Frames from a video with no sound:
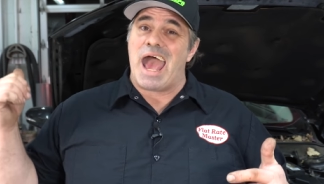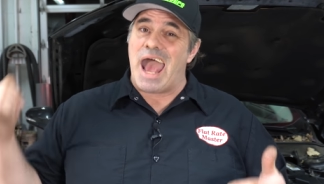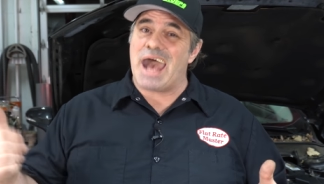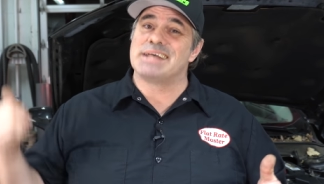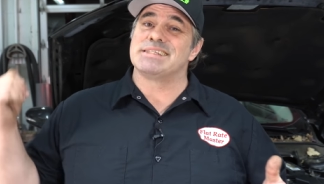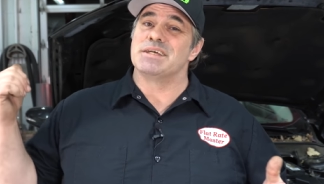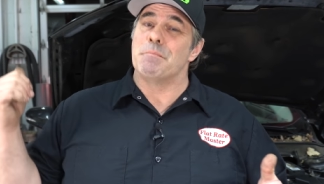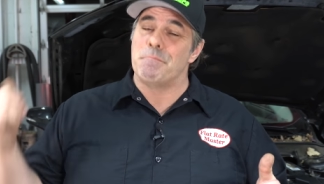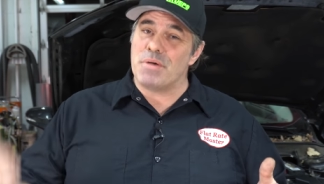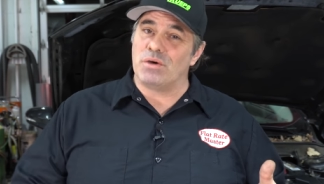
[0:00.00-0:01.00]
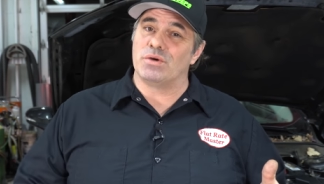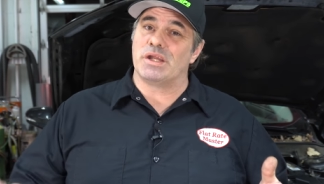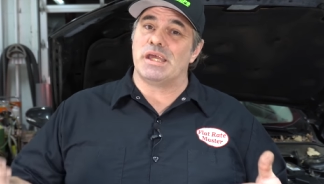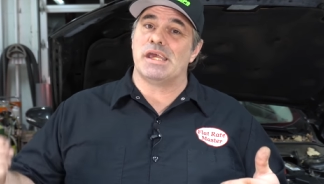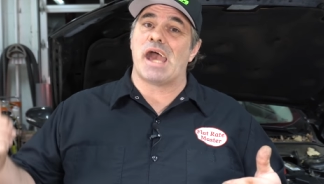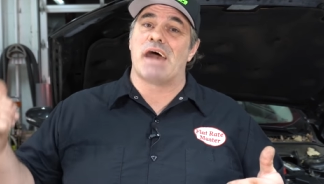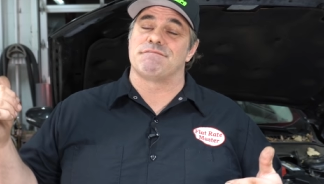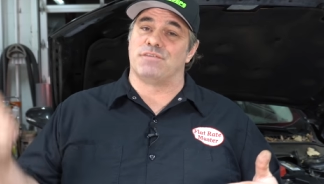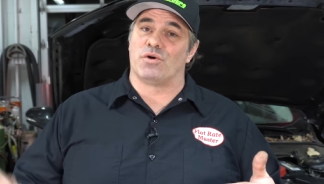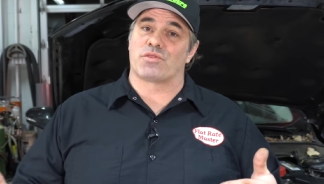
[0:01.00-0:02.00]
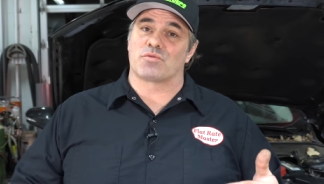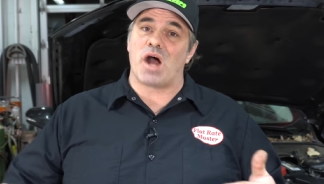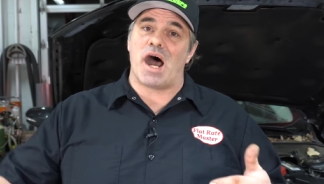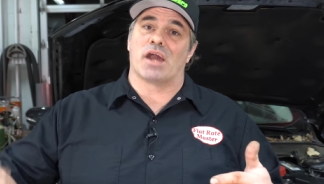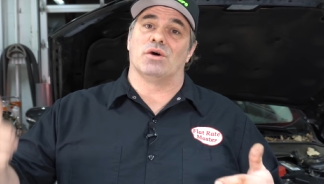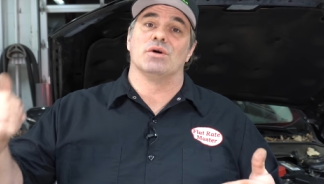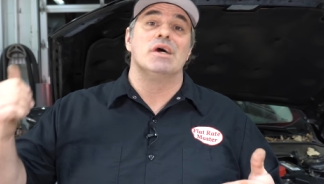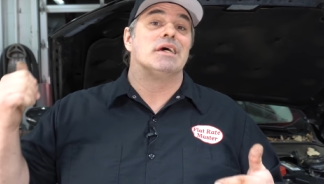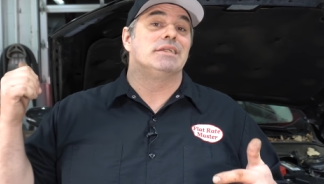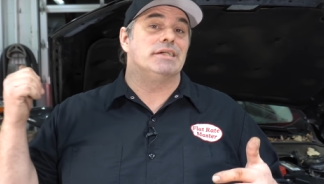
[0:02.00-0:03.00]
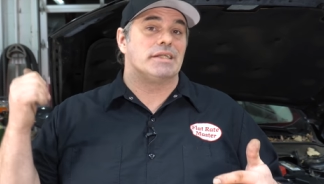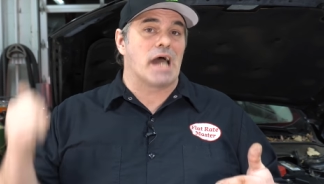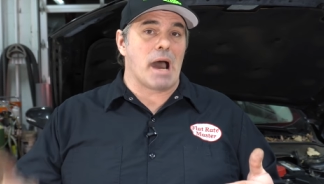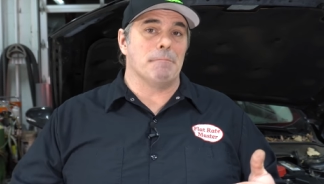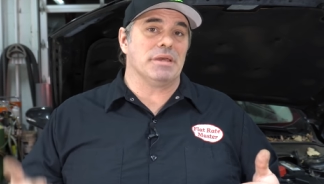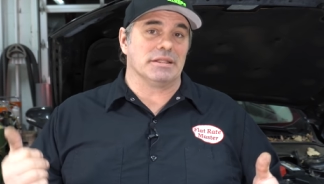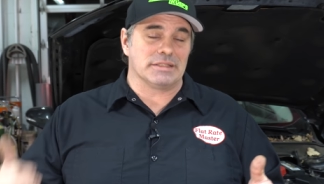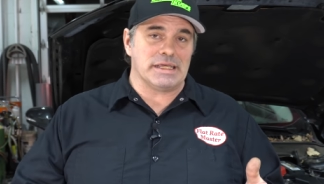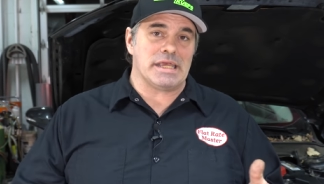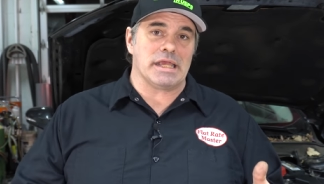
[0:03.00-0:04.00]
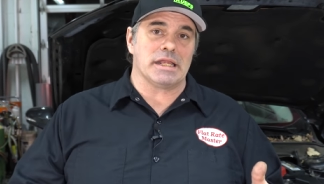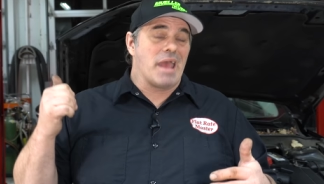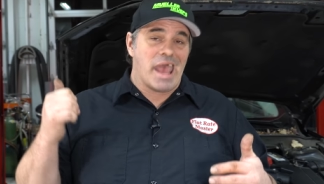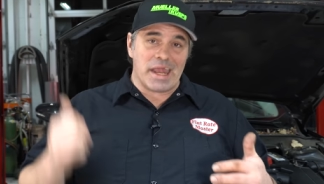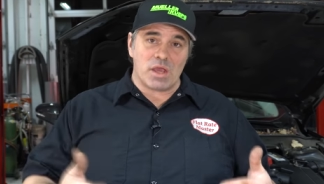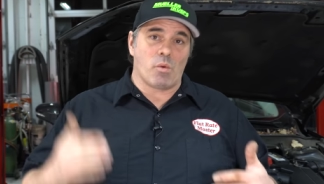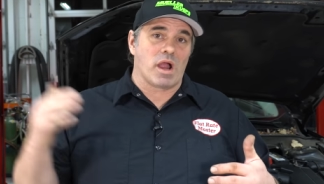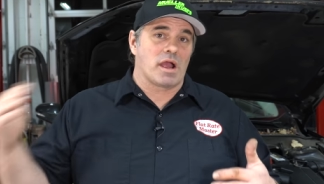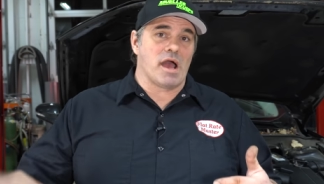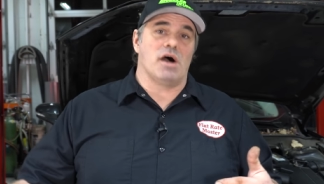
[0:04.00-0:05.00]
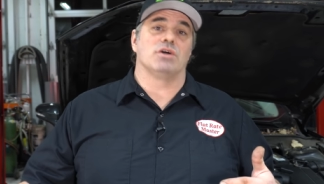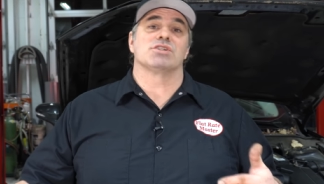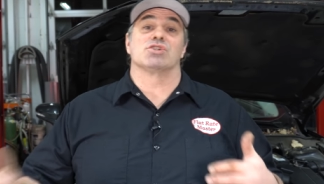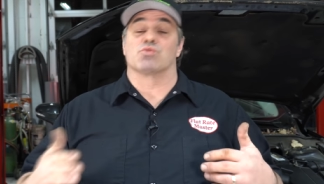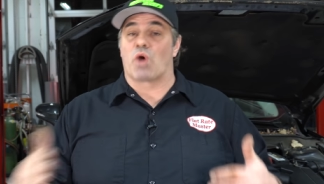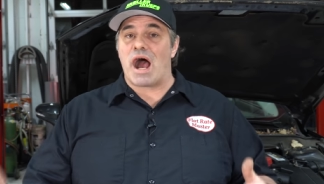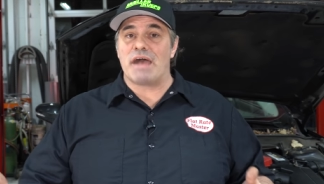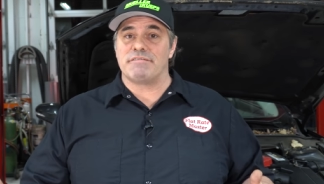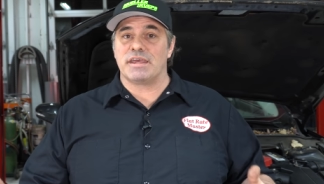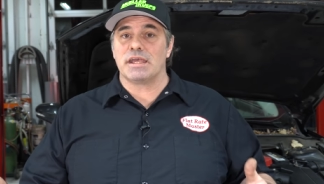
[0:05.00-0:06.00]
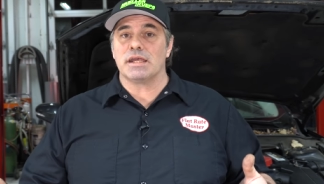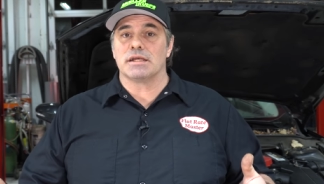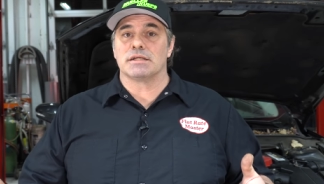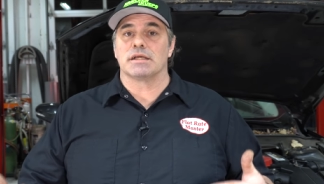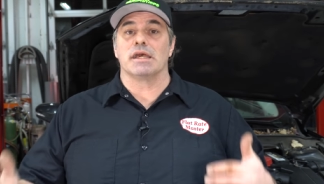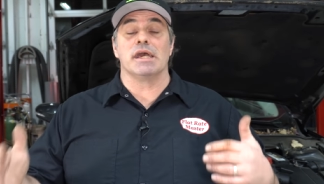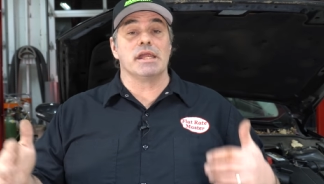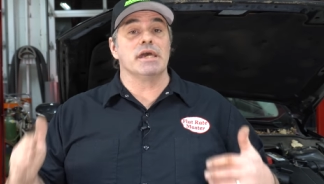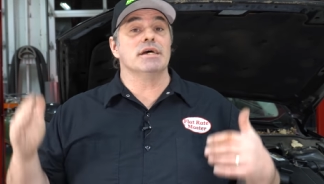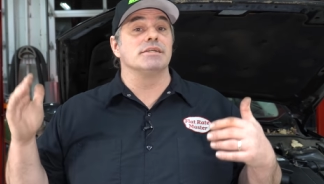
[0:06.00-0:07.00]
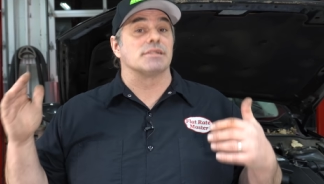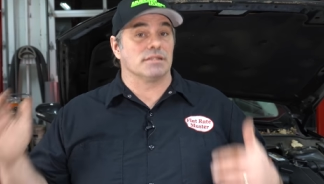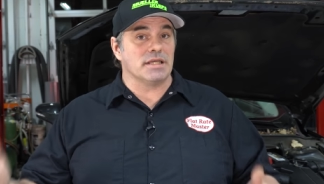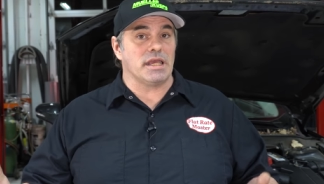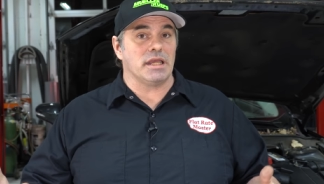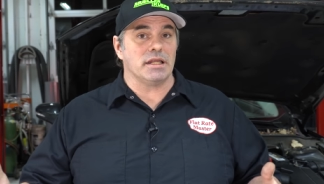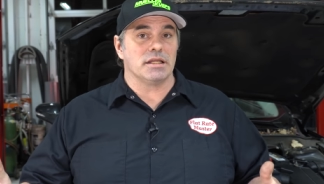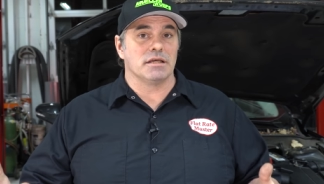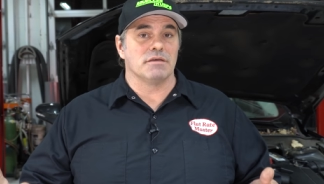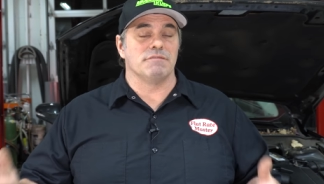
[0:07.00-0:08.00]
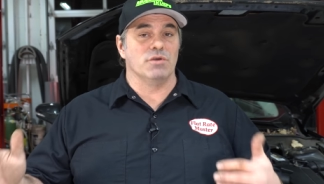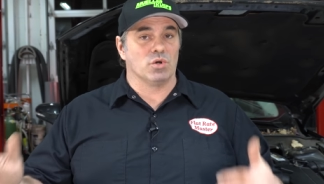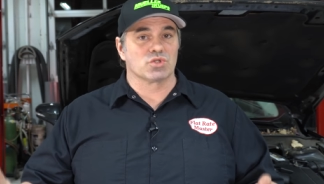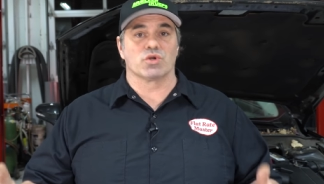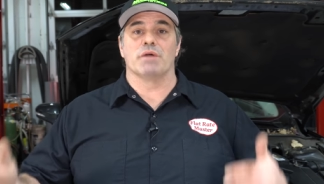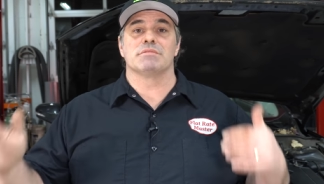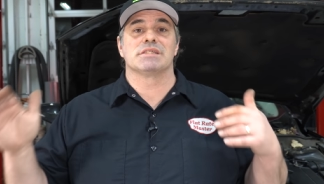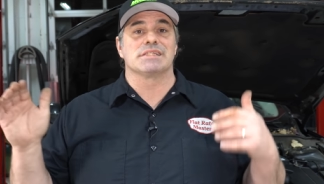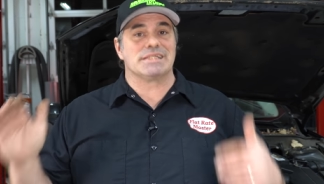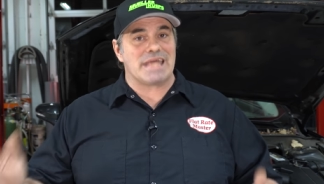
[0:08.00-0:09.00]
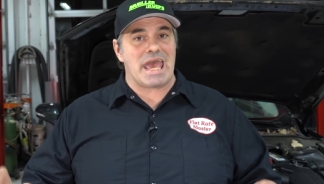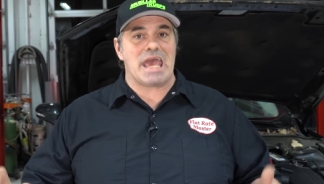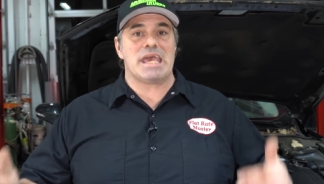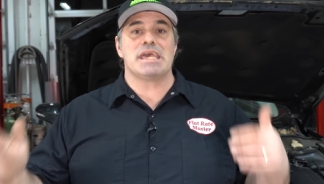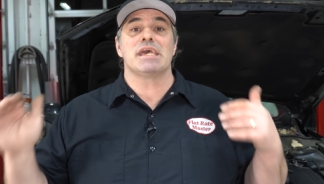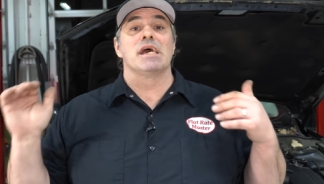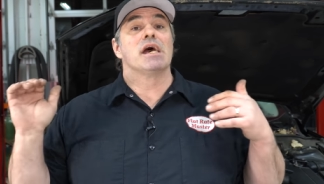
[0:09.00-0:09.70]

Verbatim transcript: has the ability at full throttle to not be lean. Anywhere else driving, it is lean. Fuel trims stay.